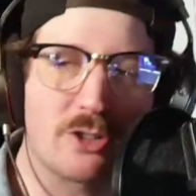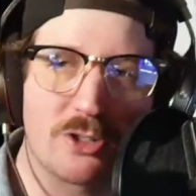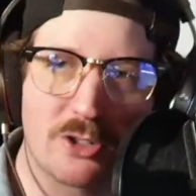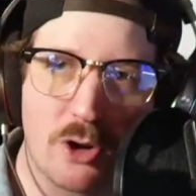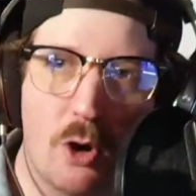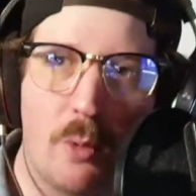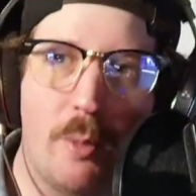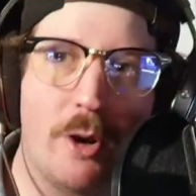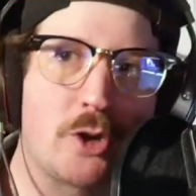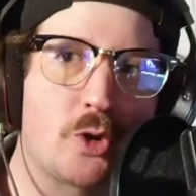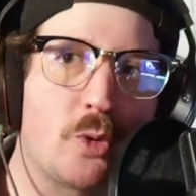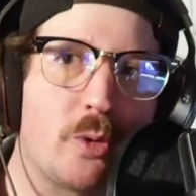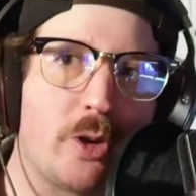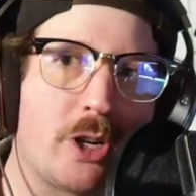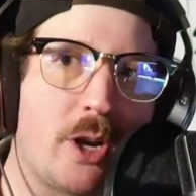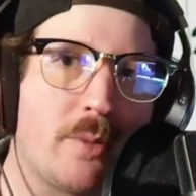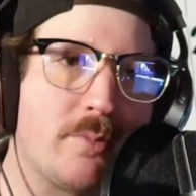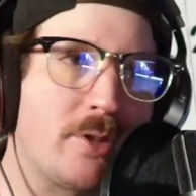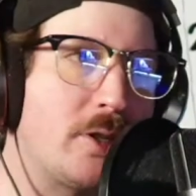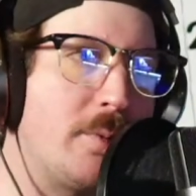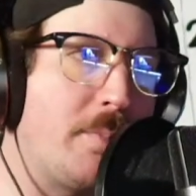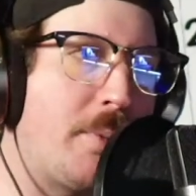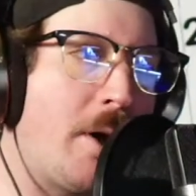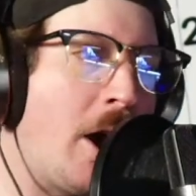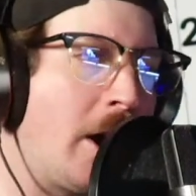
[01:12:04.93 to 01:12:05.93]
so much when it
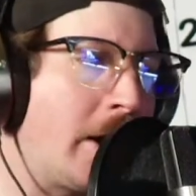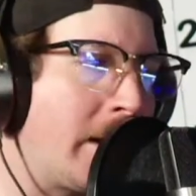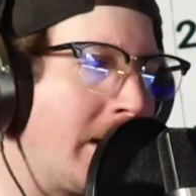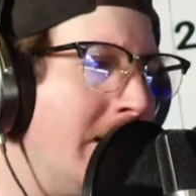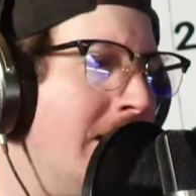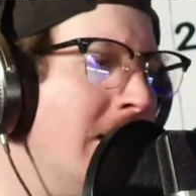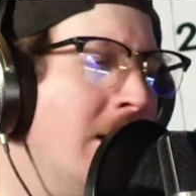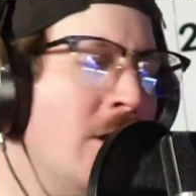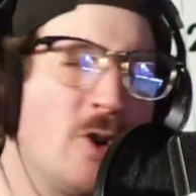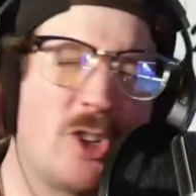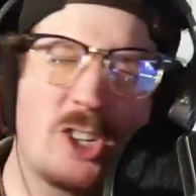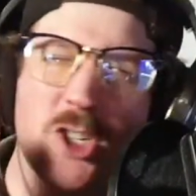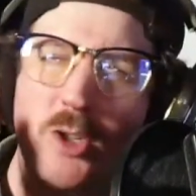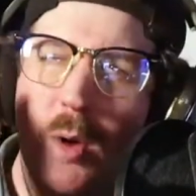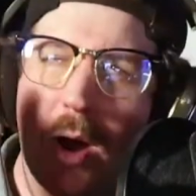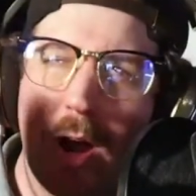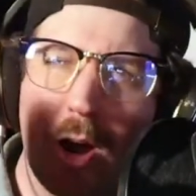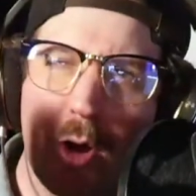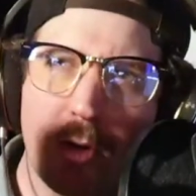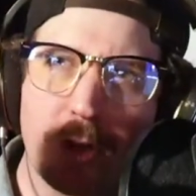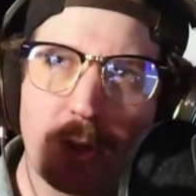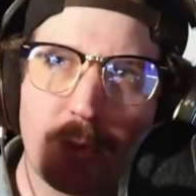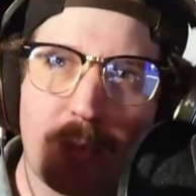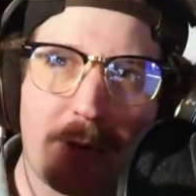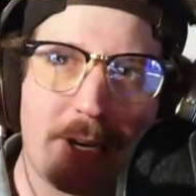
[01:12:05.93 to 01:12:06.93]
comes to pocket, which is why I
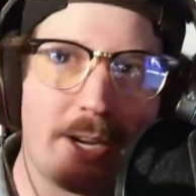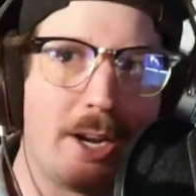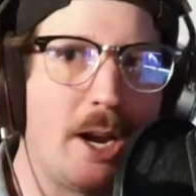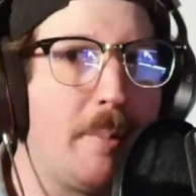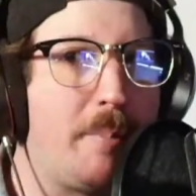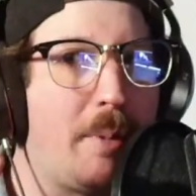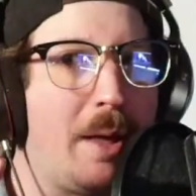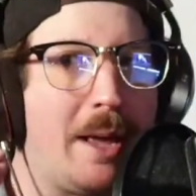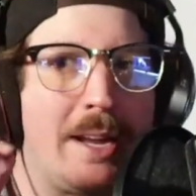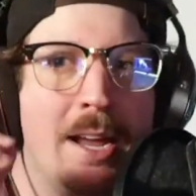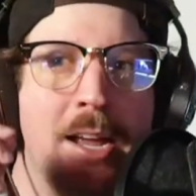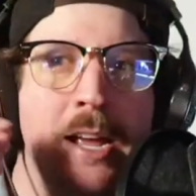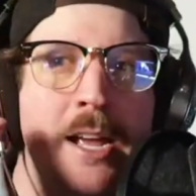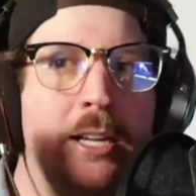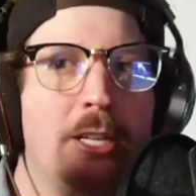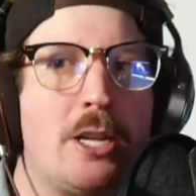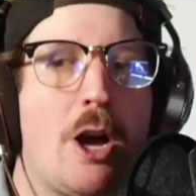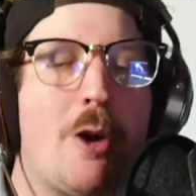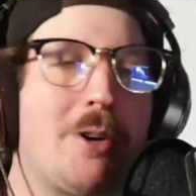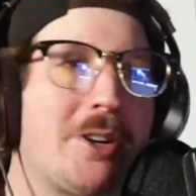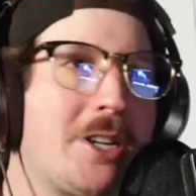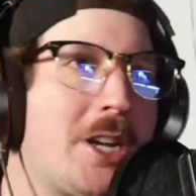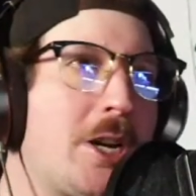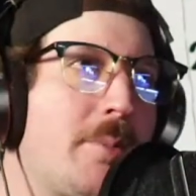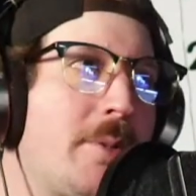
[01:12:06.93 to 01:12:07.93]
always bring it up. Like
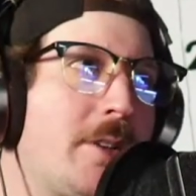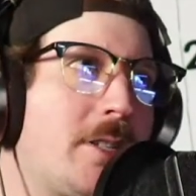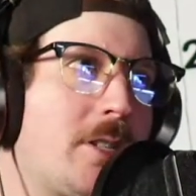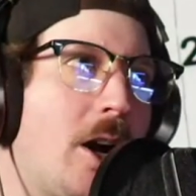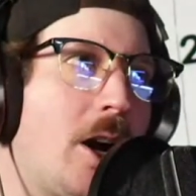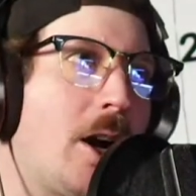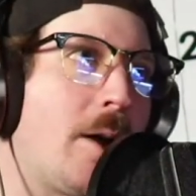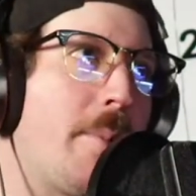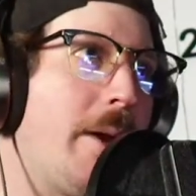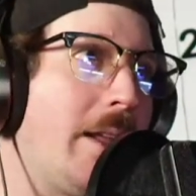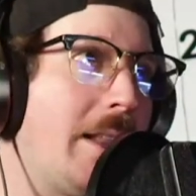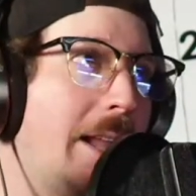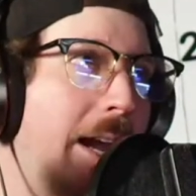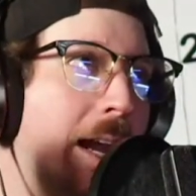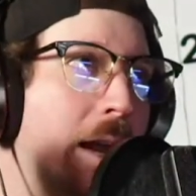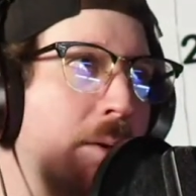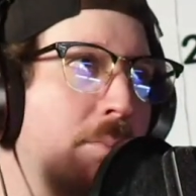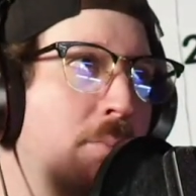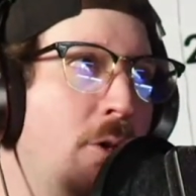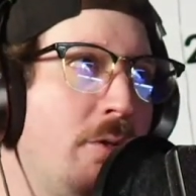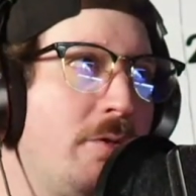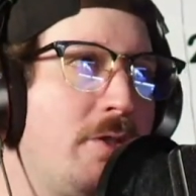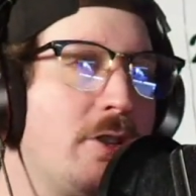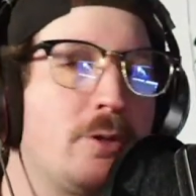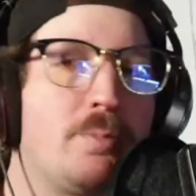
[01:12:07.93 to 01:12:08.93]
y'all will hear me talk about like, hey,
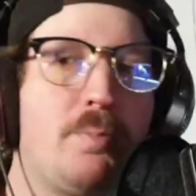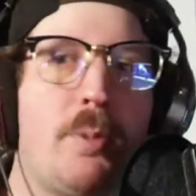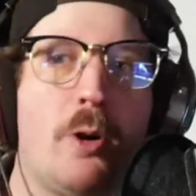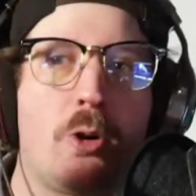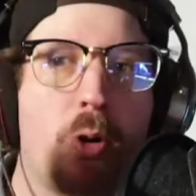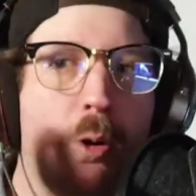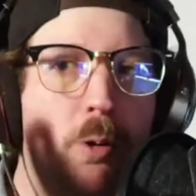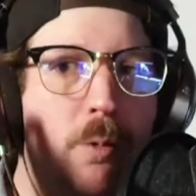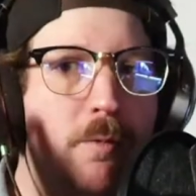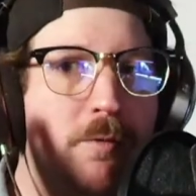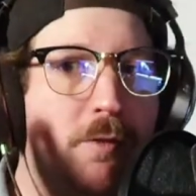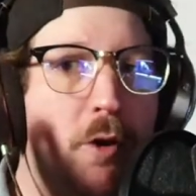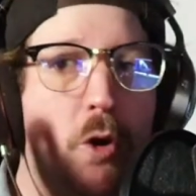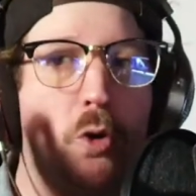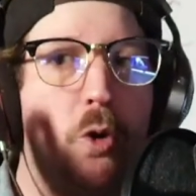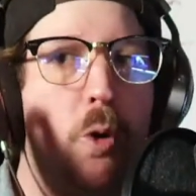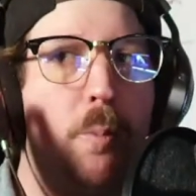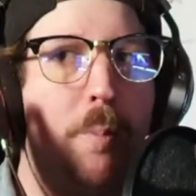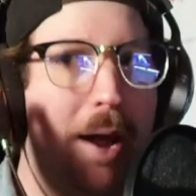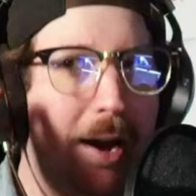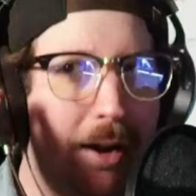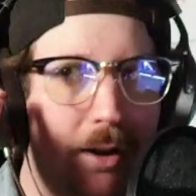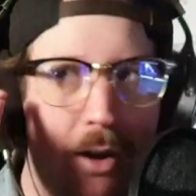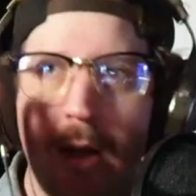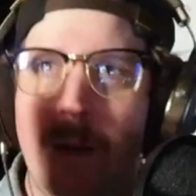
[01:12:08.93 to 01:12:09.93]
move this vocal
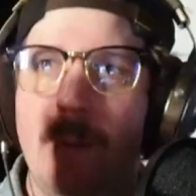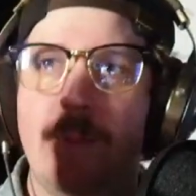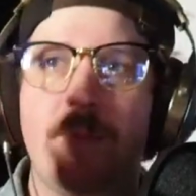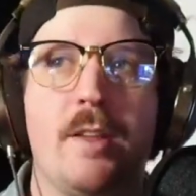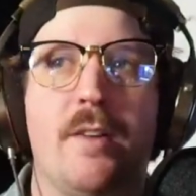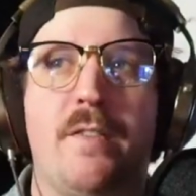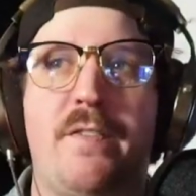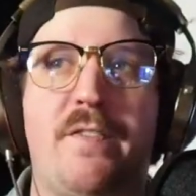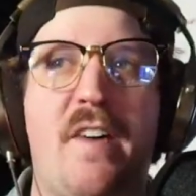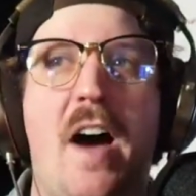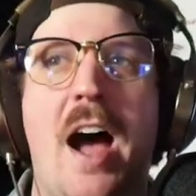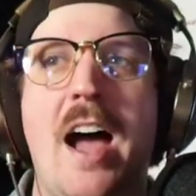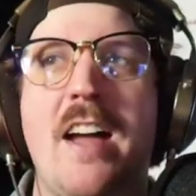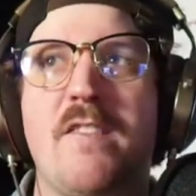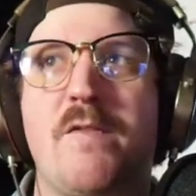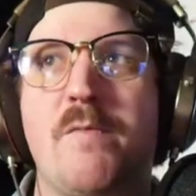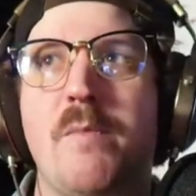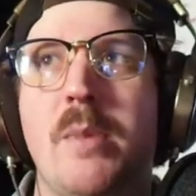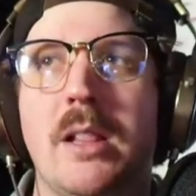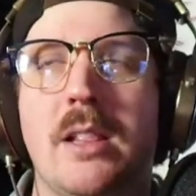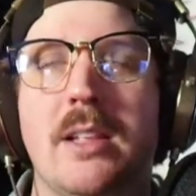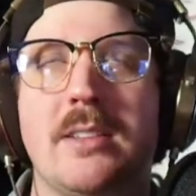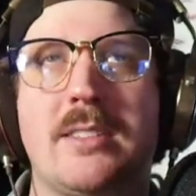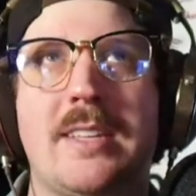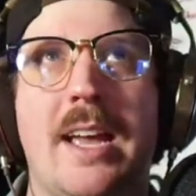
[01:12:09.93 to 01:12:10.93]
back 5
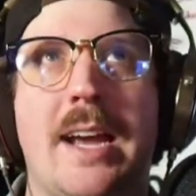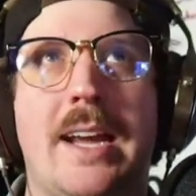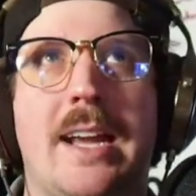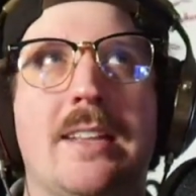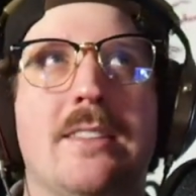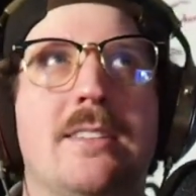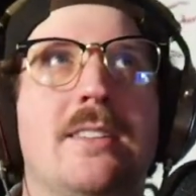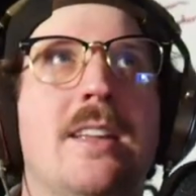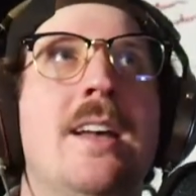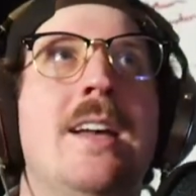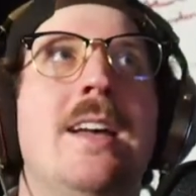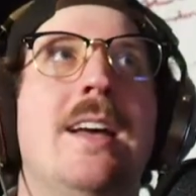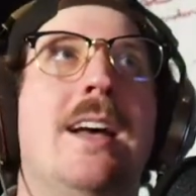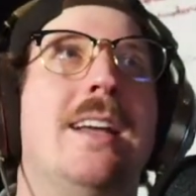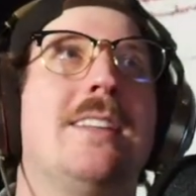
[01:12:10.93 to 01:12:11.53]
milliseconds.